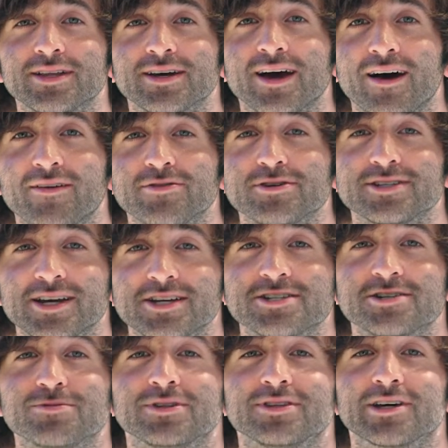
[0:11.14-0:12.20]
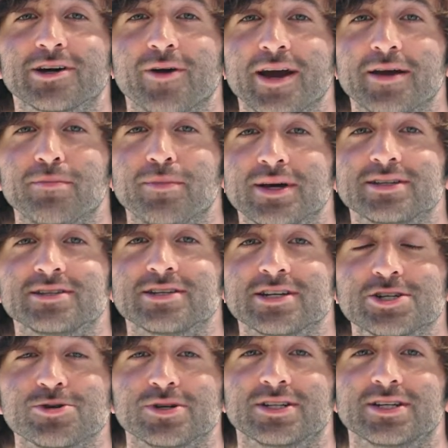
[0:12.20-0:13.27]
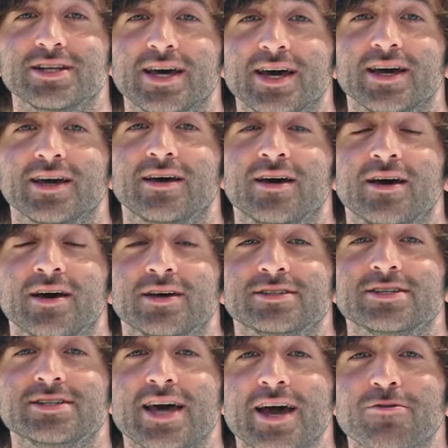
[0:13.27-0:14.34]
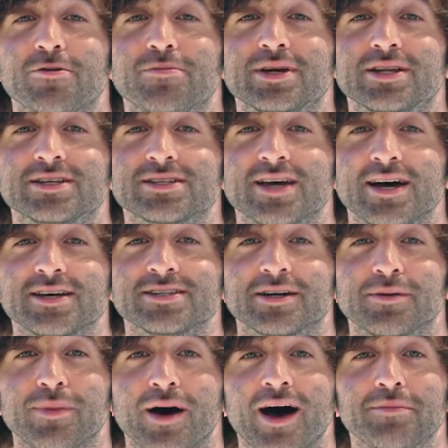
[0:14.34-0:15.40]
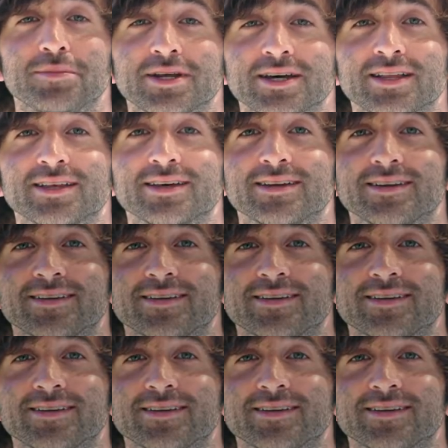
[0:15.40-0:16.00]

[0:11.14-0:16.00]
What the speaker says: the conversation with the great Ben Sidran today. Today we'll be discussing Bob Dylan.